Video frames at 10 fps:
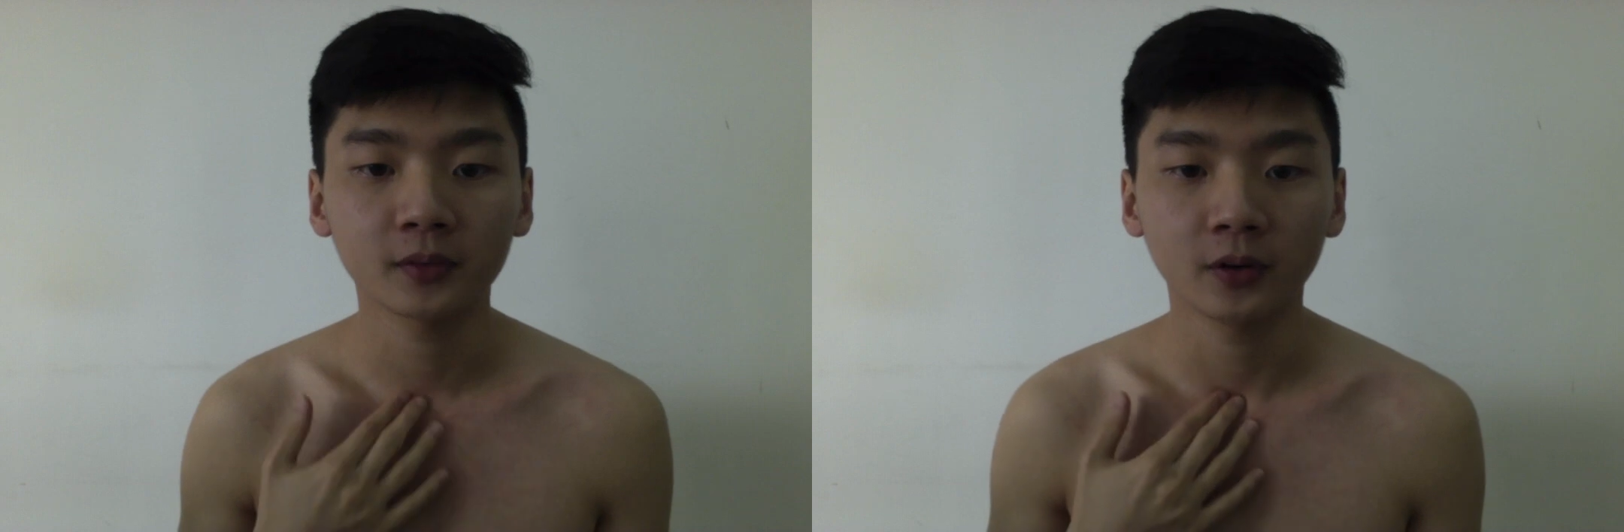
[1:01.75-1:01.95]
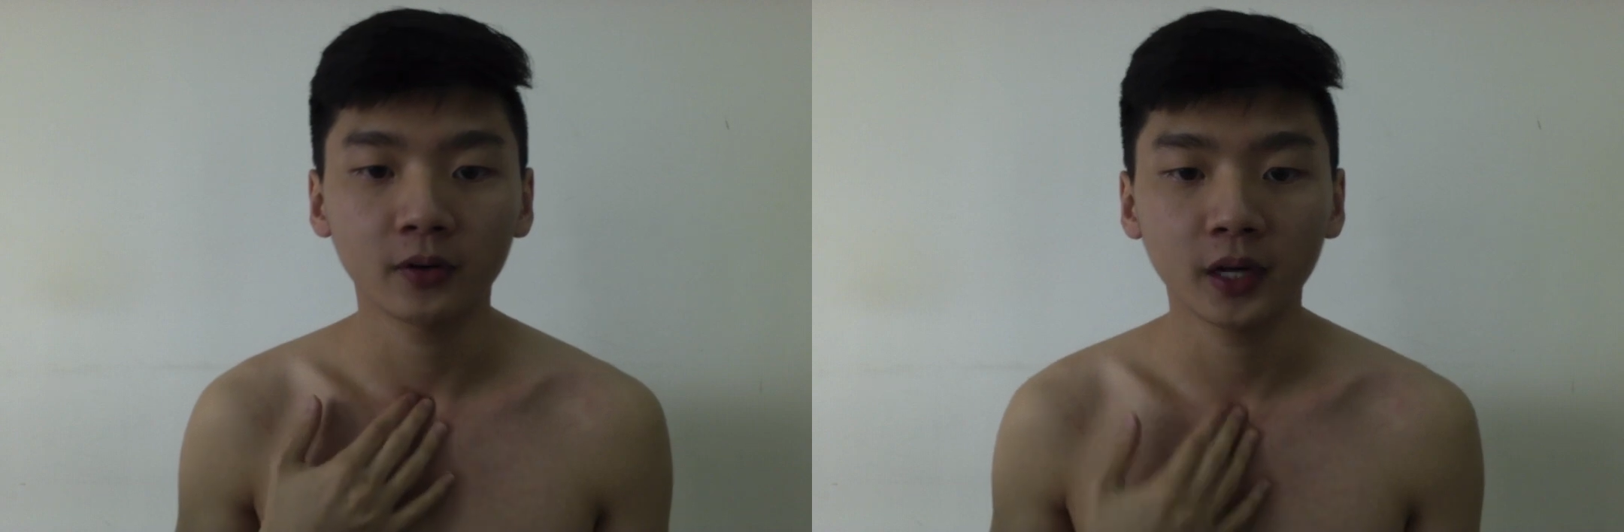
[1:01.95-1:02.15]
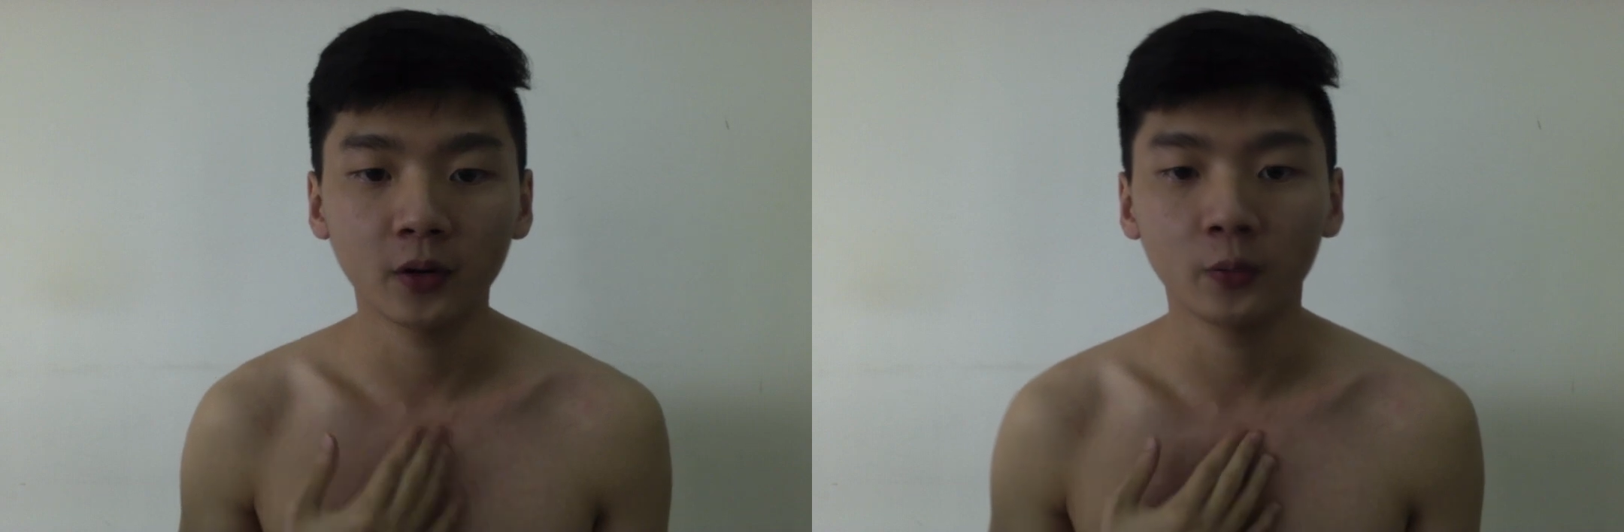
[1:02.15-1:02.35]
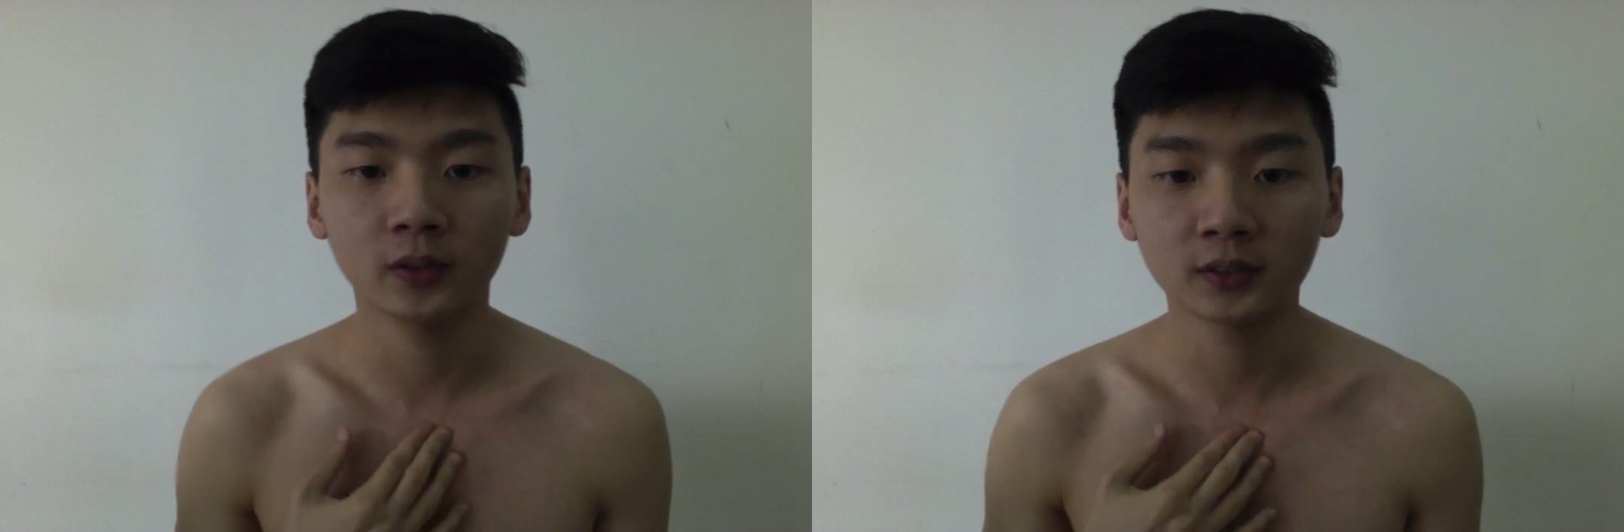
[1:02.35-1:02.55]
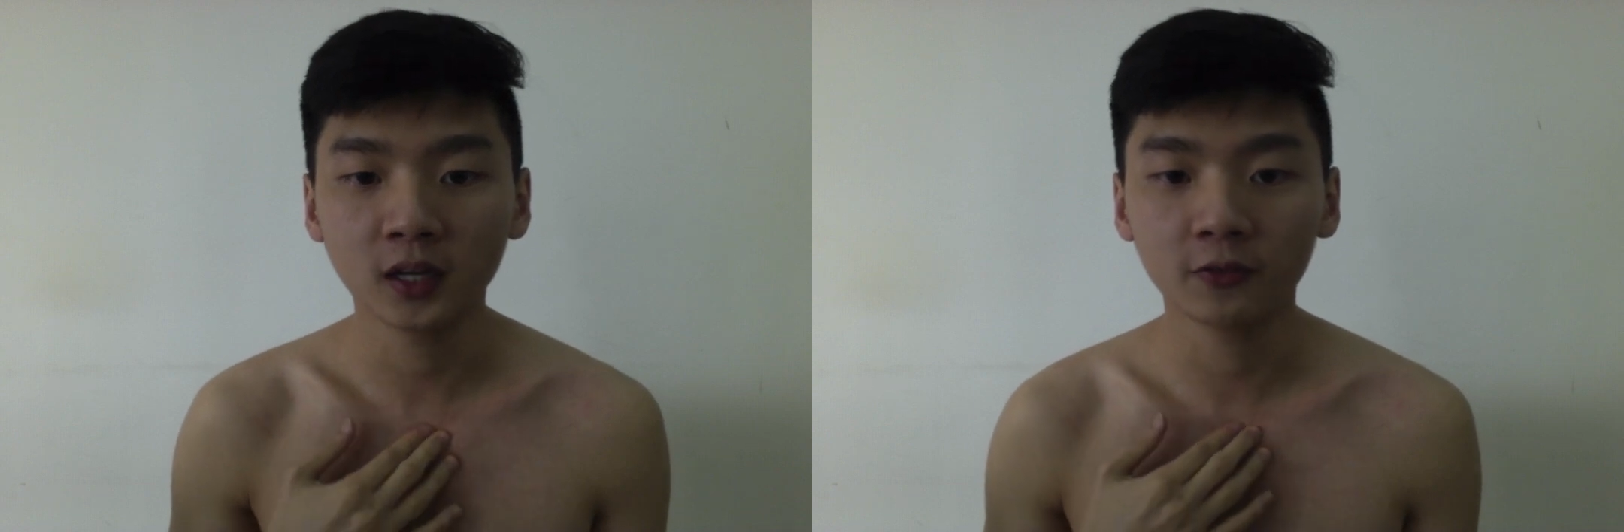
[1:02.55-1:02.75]
Okay, we
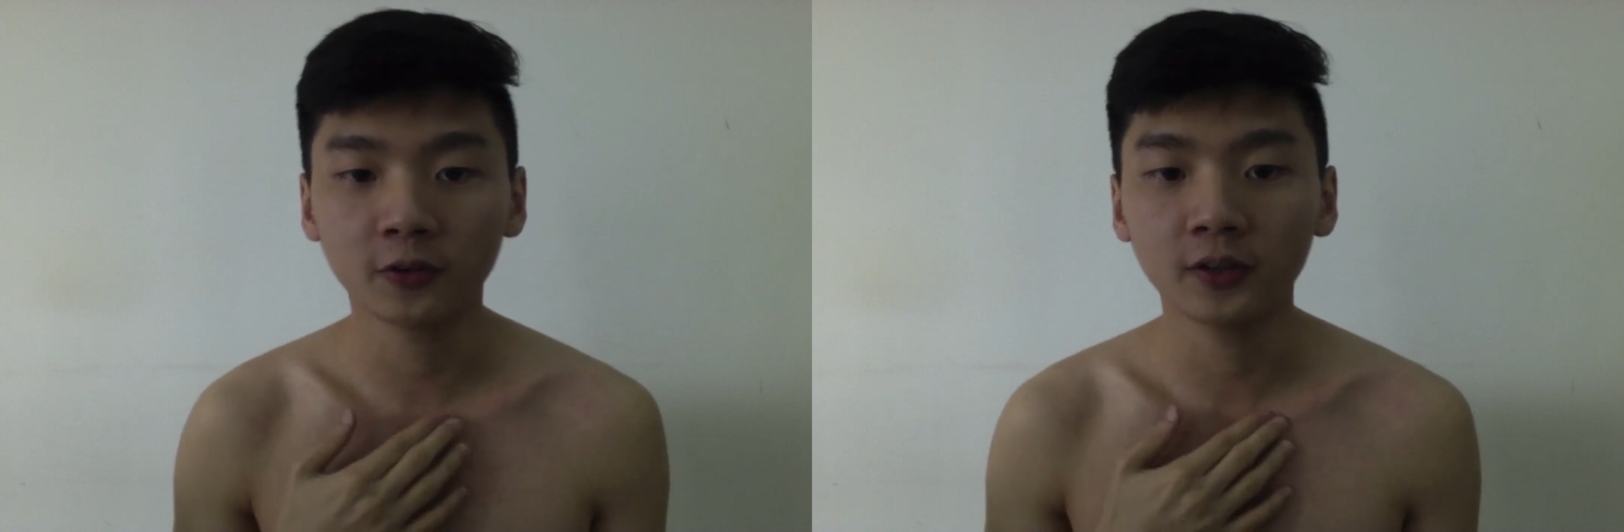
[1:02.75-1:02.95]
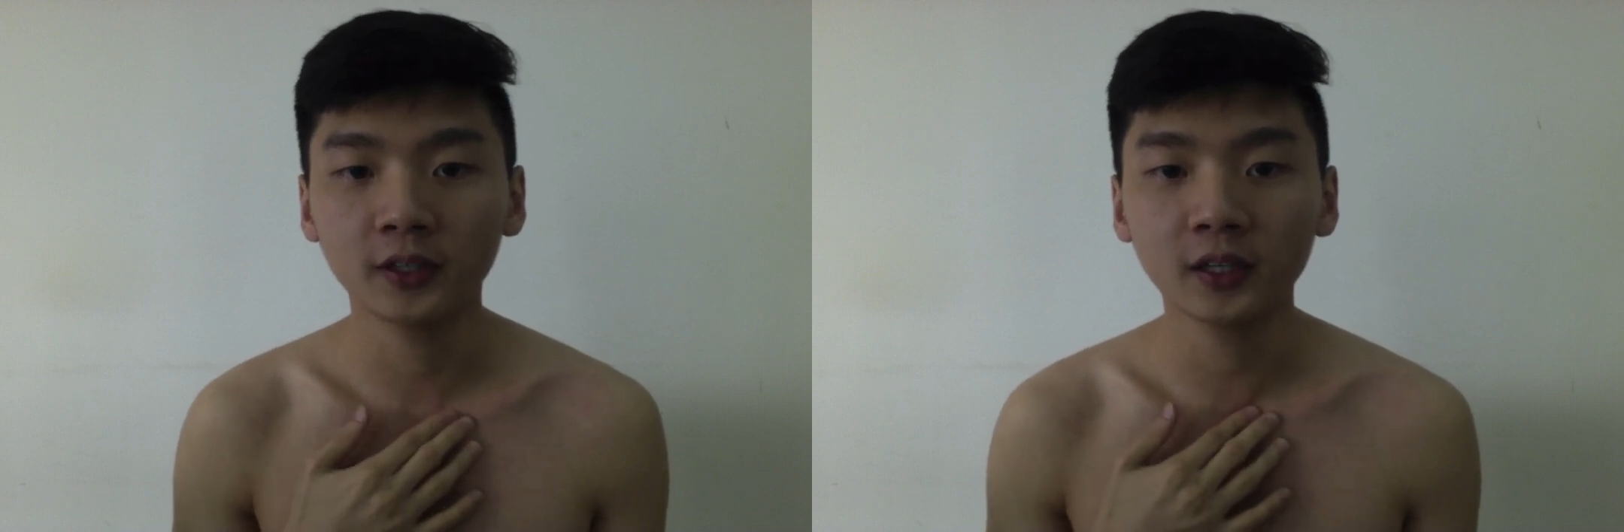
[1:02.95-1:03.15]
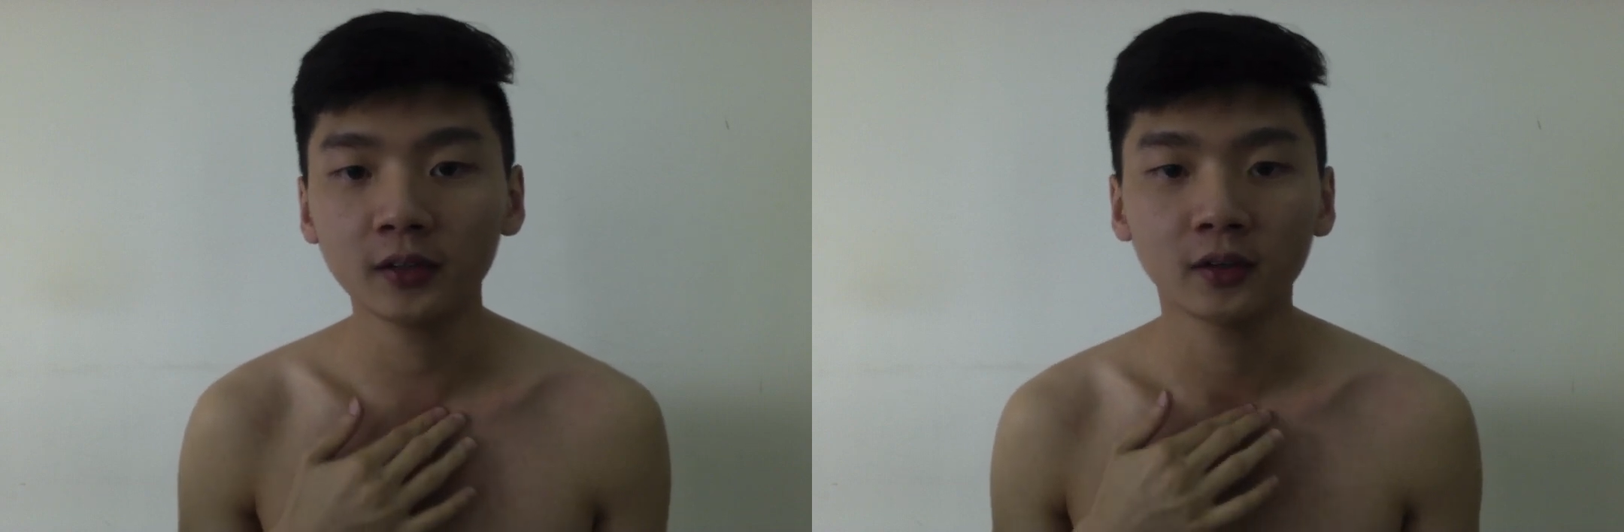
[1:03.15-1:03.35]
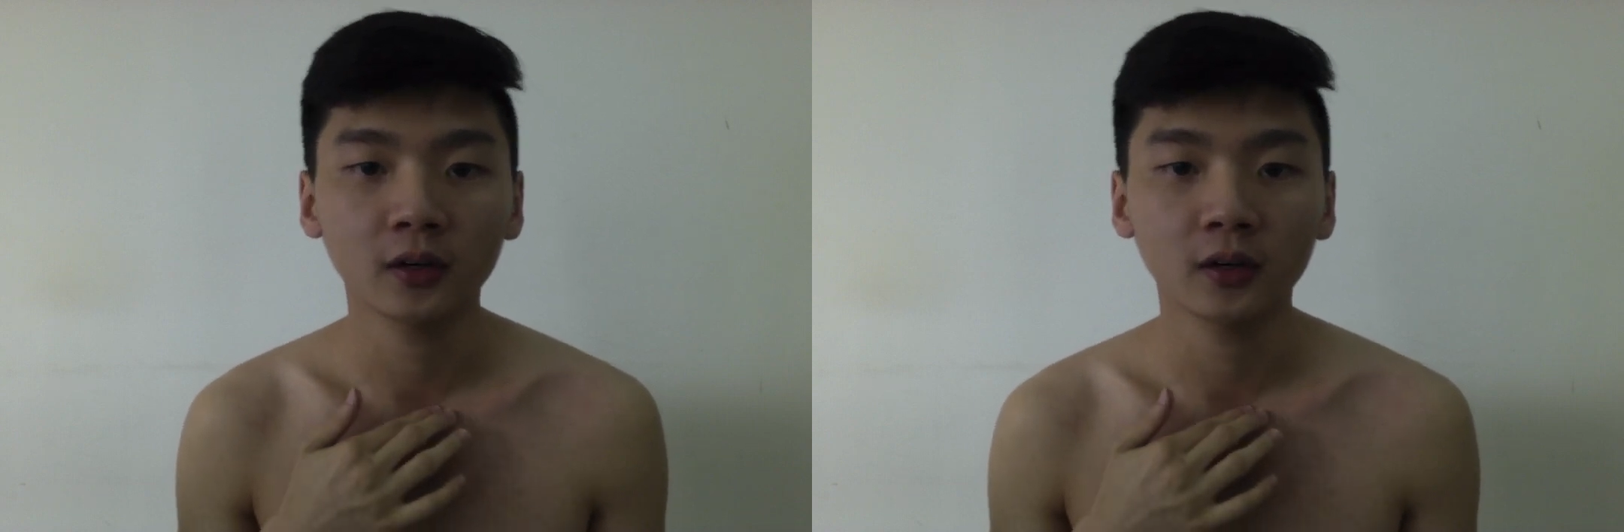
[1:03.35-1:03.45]
start from the